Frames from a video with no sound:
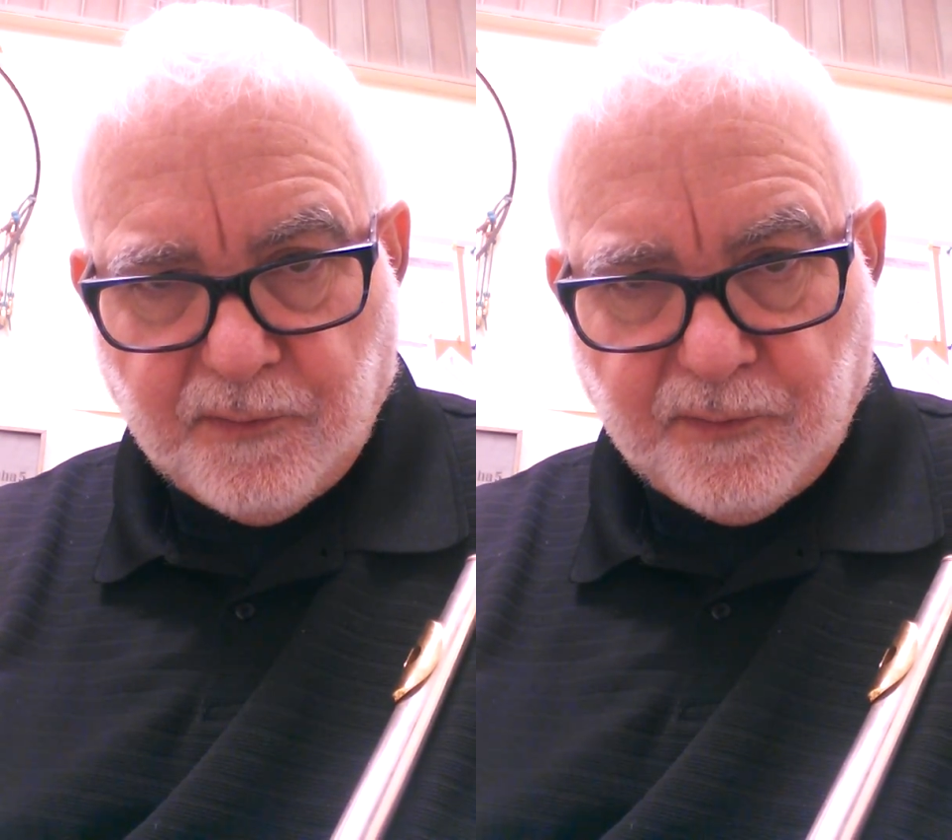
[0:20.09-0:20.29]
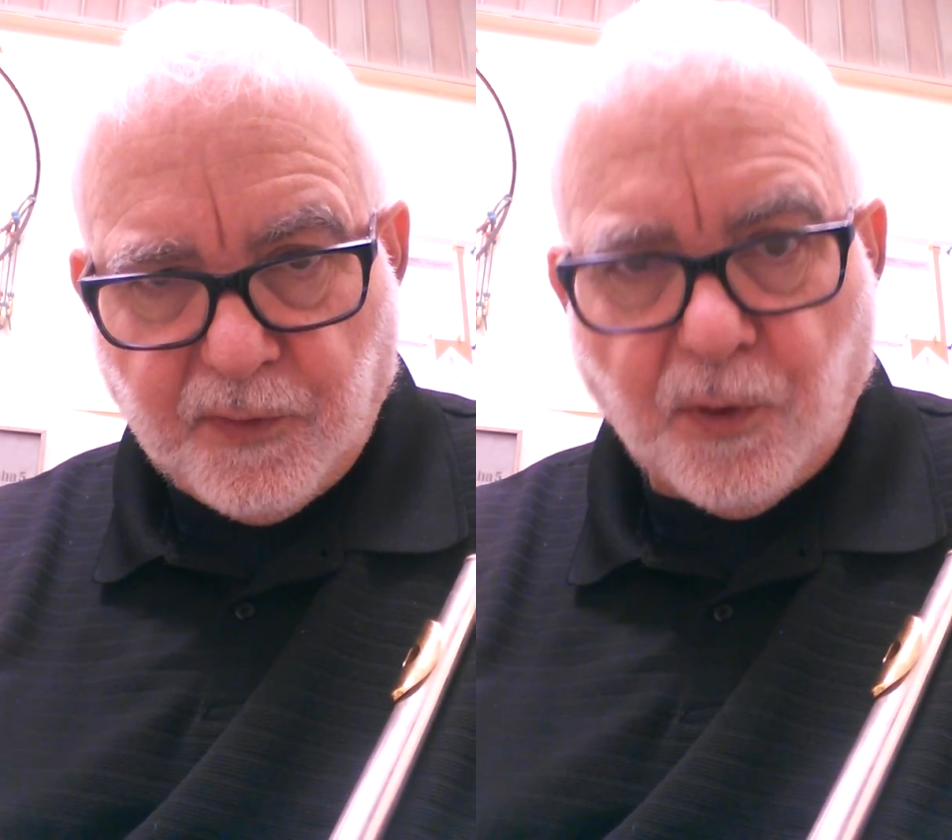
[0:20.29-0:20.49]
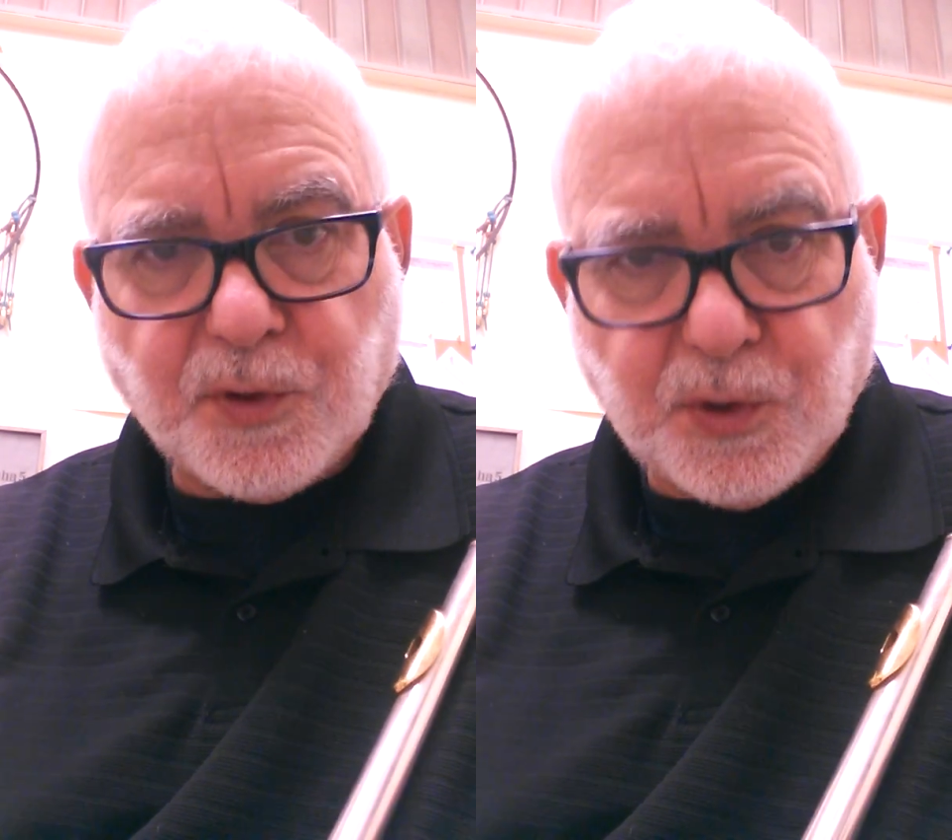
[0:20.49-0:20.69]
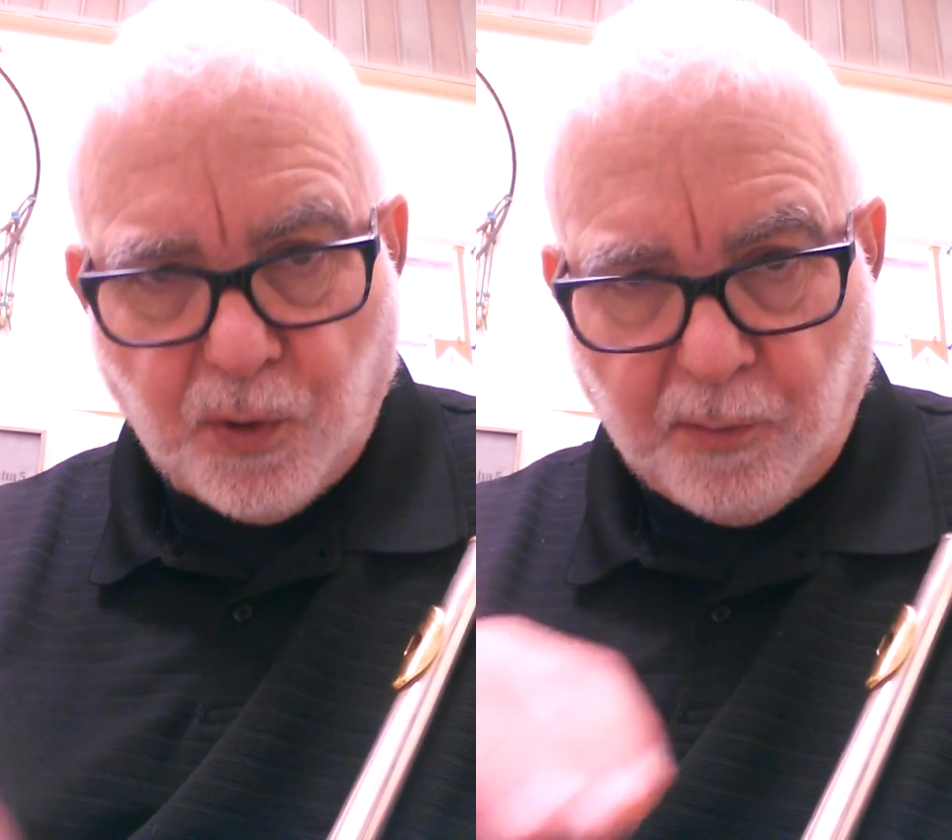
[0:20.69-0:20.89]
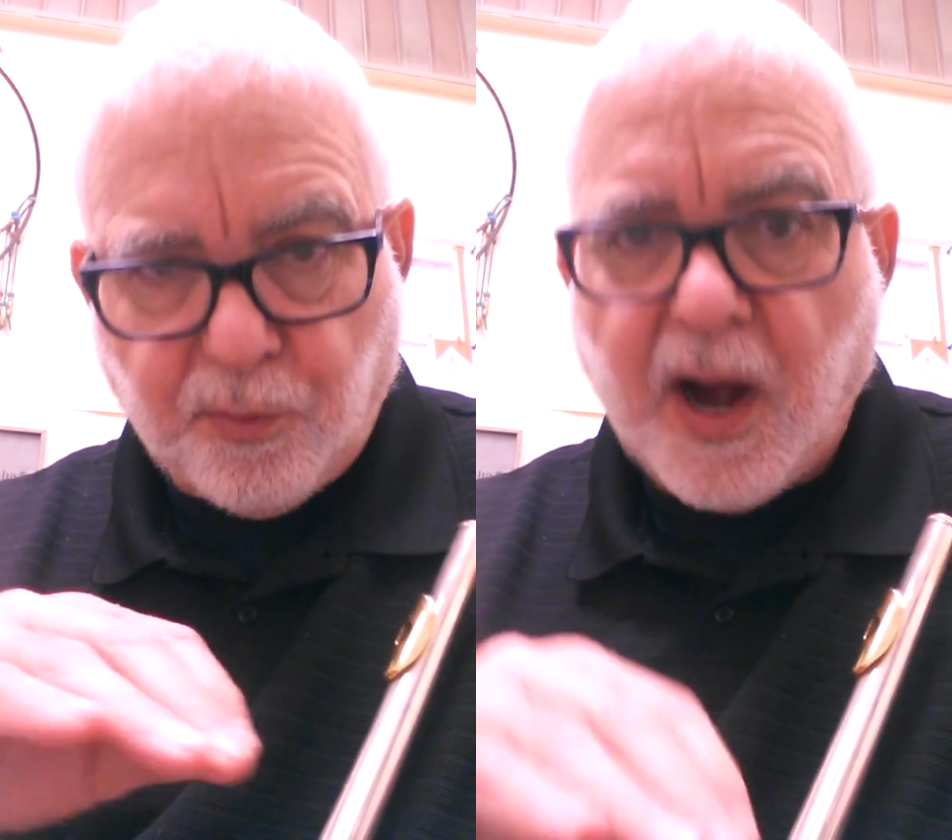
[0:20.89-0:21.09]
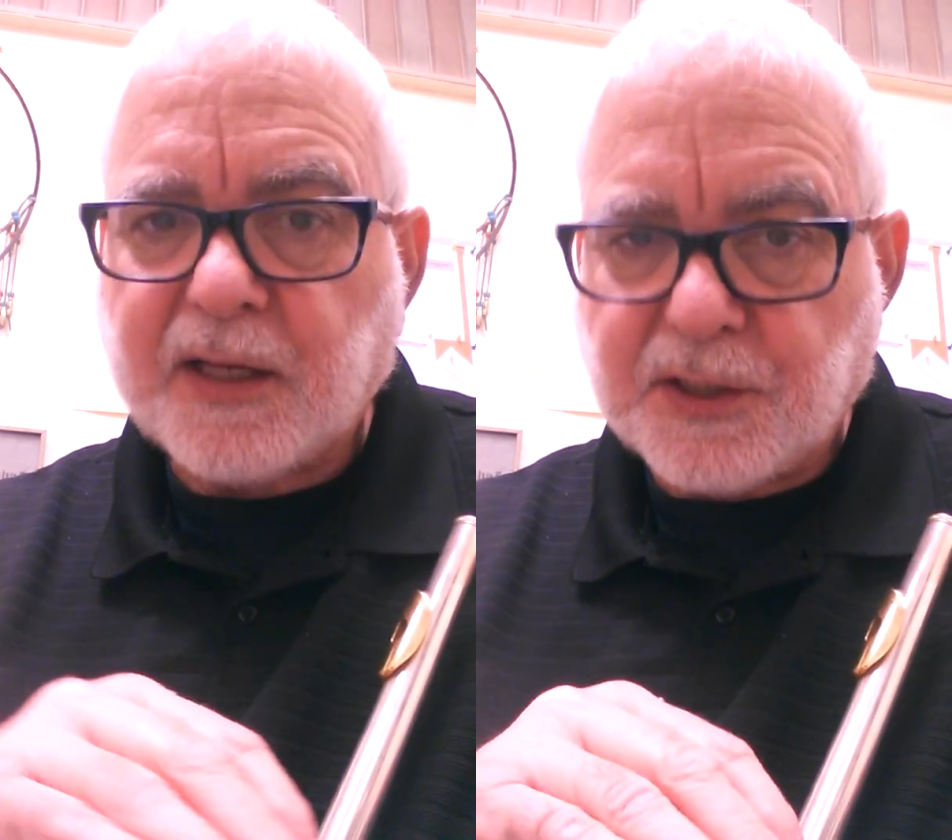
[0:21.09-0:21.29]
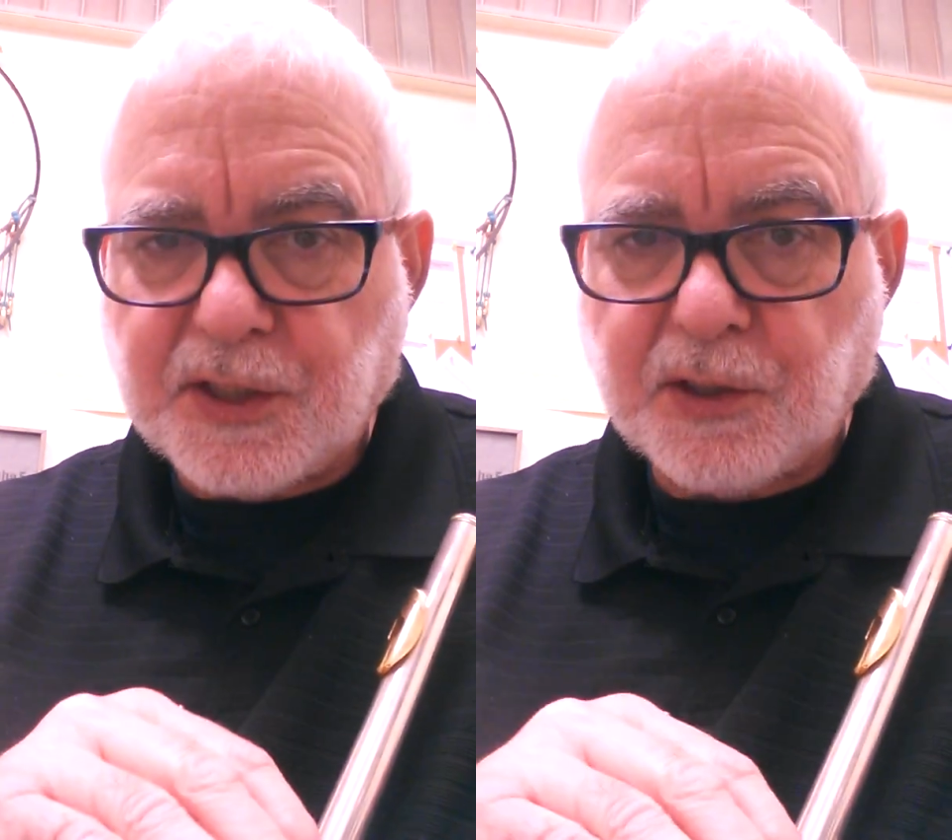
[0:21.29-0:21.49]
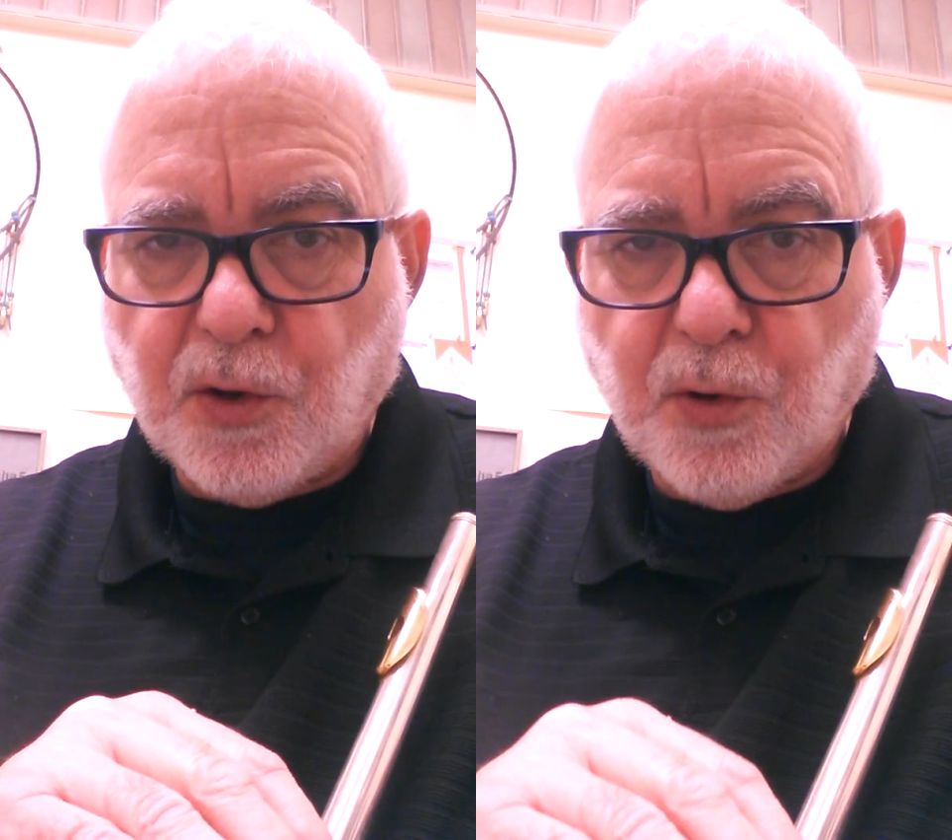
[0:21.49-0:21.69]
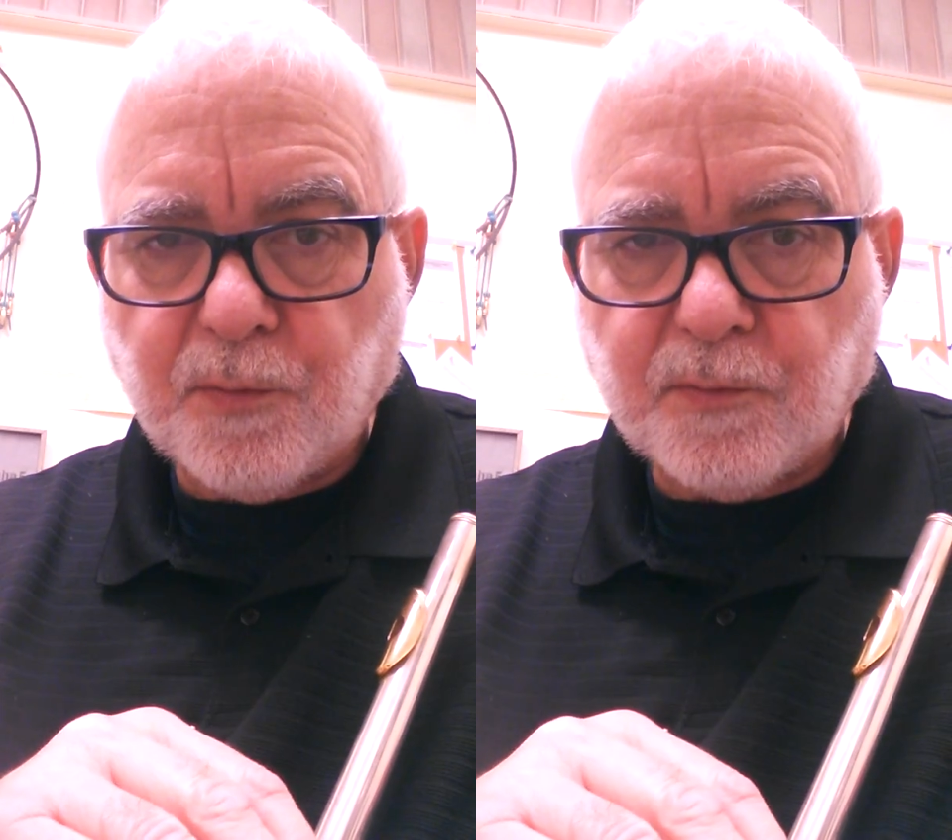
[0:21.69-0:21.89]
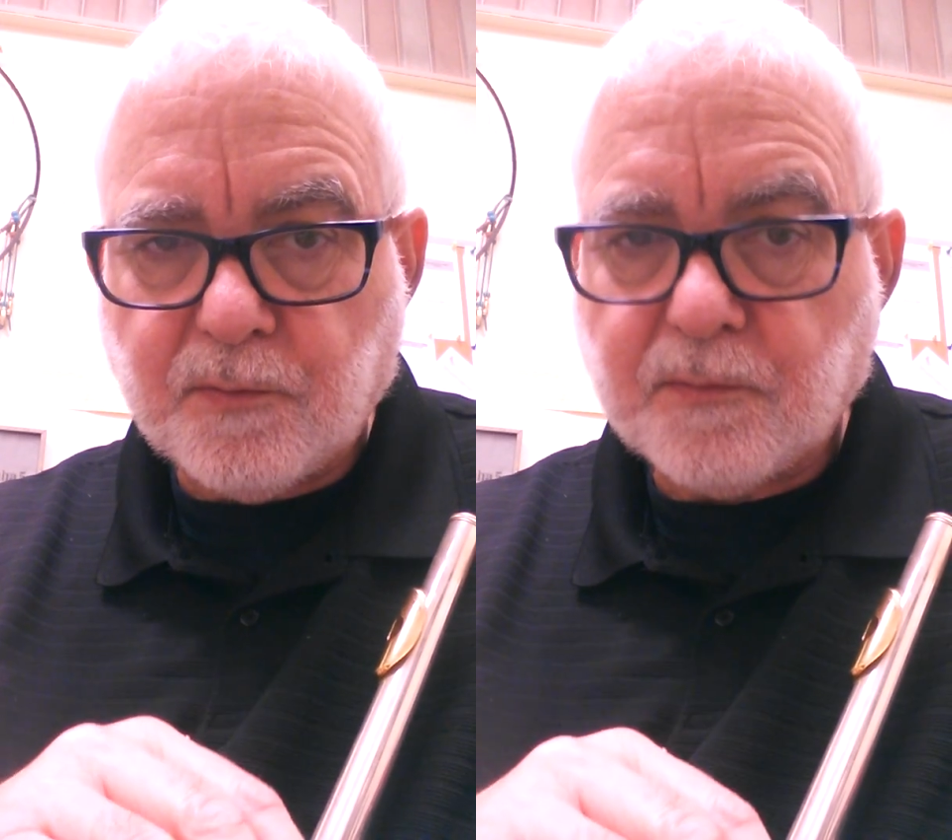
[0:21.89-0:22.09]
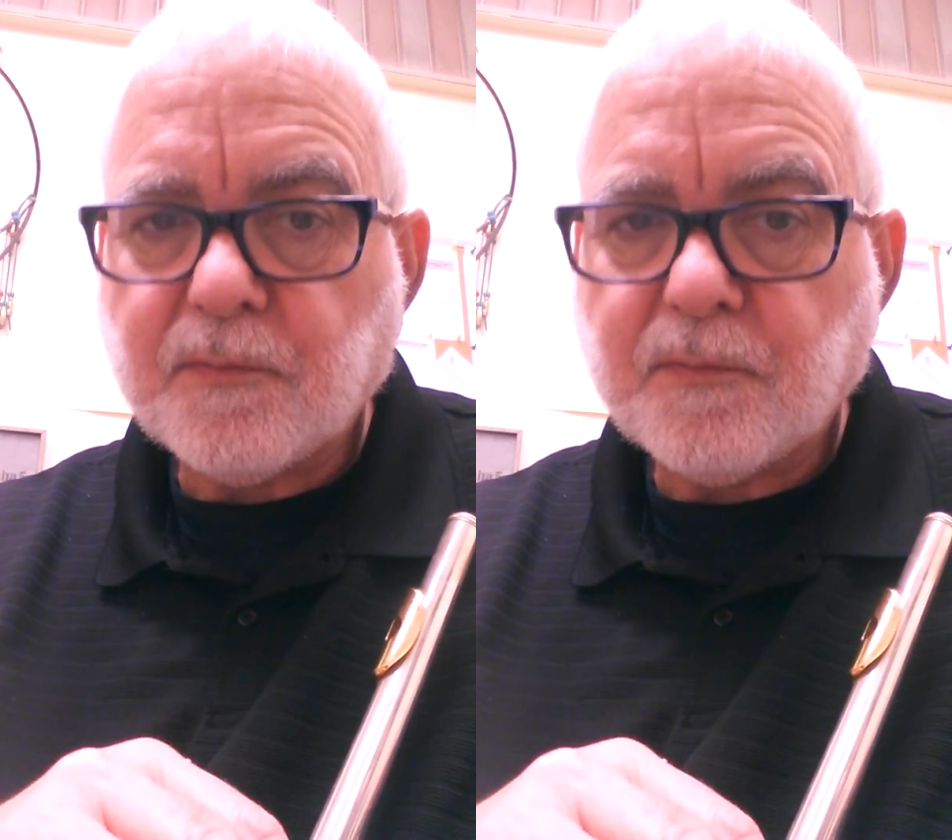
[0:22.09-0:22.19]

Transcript: those who are practicing at home